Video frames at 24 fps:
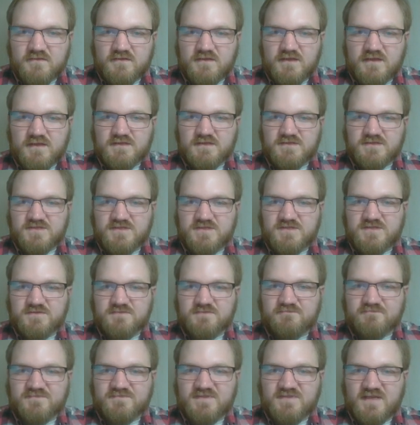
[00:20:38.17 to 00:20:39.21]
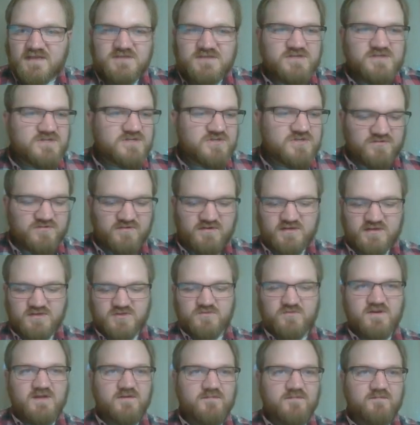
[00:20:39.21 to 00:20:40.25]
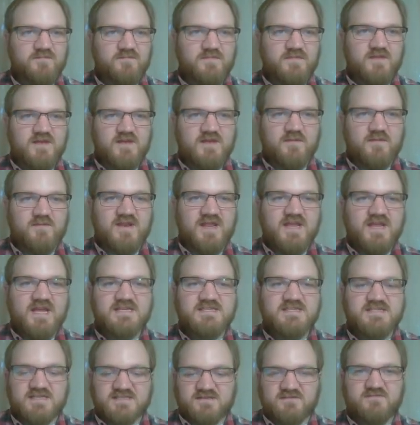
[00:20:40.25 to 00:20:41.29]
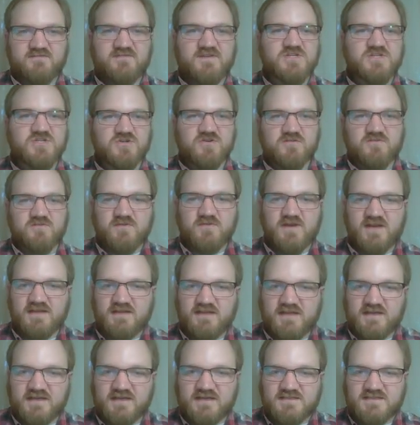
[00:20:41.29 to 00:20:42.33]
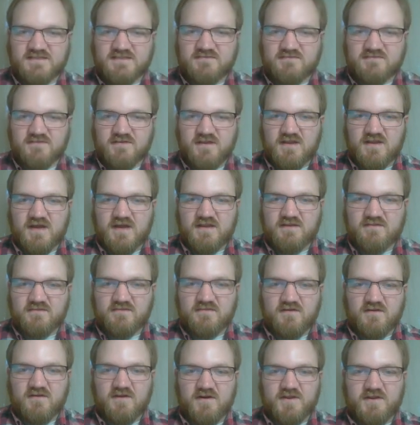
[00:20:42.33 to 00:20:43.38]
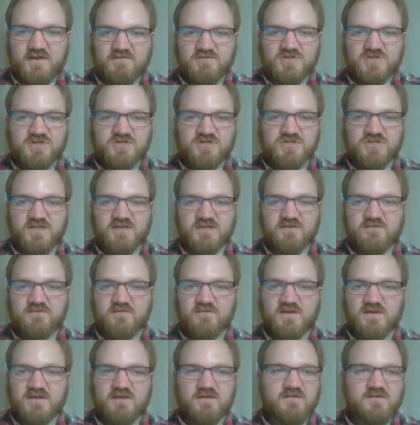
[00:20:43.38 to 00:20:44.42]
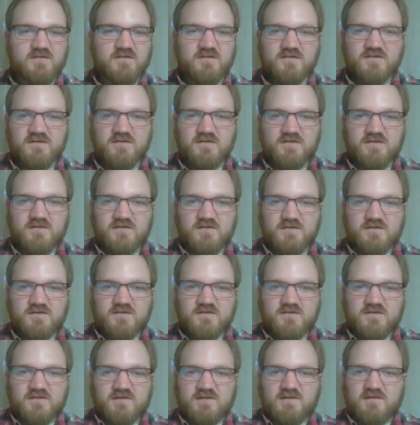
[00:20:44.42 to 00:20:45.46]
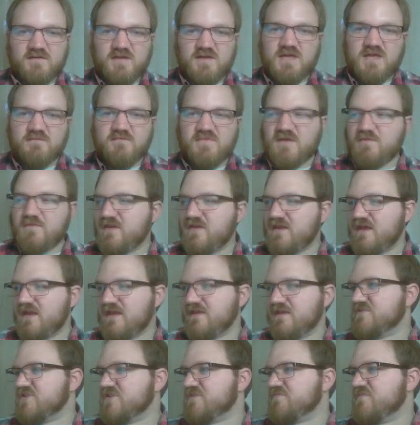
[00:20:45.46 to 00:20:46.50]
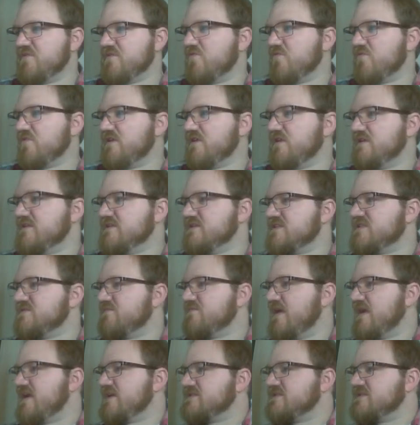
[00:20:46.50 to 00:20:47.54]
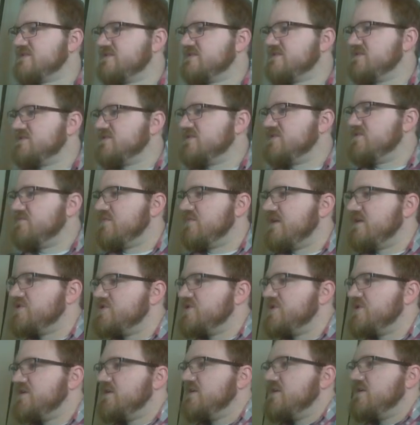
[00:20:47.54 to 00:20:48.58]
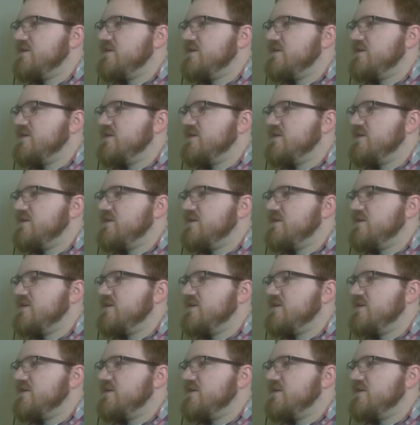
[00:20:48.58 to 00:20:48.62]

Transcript: That's just strange. Well, I mean, I guess it's a feature, right? Like, it's not auto junctioning for me. Maybe I have just been working in Spice too much.